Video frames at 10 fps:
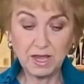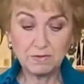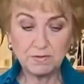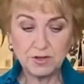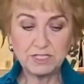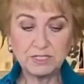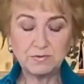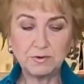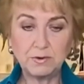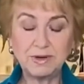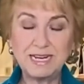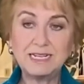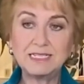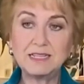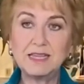First of all, we need
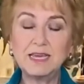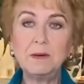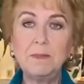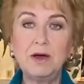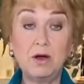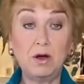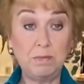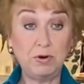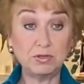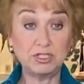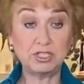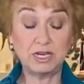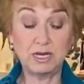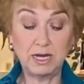to think about our posture,